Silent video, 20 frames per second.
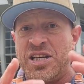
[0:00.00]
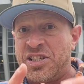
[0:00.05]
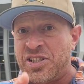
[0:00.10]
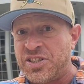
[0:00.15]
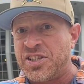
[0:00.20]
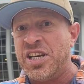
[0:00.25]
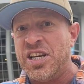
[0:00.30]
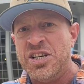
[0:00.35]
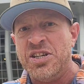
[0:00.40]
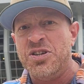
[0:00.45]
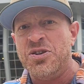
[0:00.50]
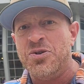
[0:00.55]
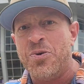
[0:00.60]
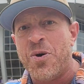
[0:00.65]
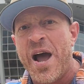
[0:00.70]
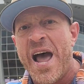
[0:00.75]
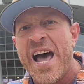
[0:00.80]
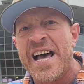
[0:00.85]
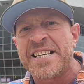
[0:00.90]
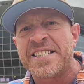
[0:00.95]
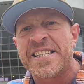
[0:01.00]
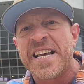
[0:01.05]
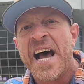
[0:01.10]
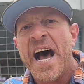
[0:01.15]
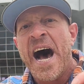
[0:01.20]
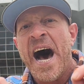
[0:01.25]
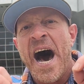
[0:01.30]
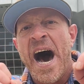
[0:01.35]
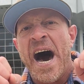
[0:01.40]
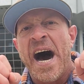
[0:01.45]
seen you as,
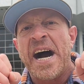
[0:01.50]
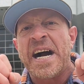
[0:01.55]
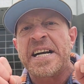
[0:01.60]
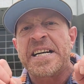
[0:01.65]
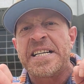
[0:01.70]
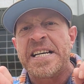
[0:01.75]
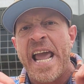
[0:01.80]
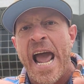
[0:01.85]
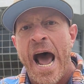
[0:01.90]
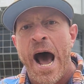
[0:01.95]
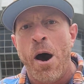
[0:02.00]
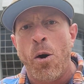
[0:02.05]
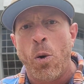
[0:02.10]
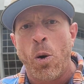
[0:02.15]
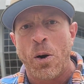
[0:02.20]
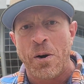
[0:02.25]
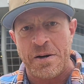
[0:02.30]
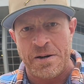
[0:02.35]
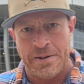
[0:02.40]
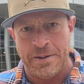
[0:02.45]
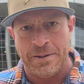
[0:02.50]
a coward.